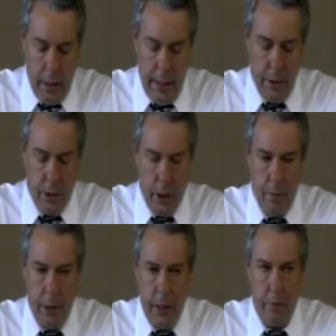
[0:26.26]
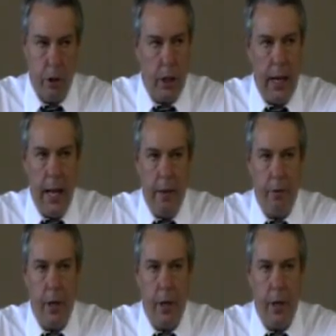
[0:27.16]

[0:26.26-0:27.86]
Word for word: He's come to give us life.